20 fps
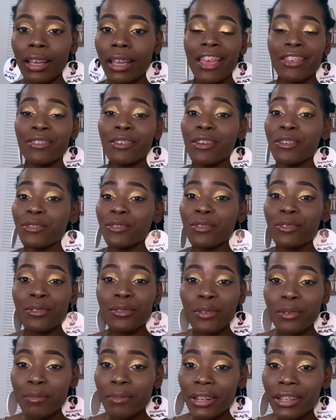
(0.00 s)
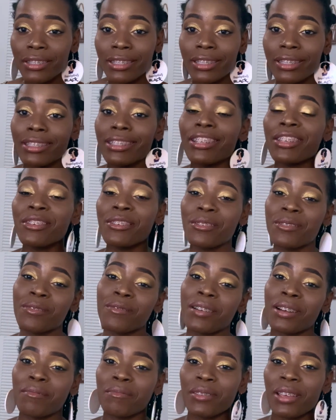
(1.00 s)
and you're a YouTuber too, you know
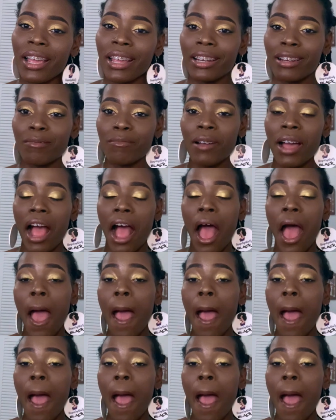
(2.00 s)
what I'm talking about.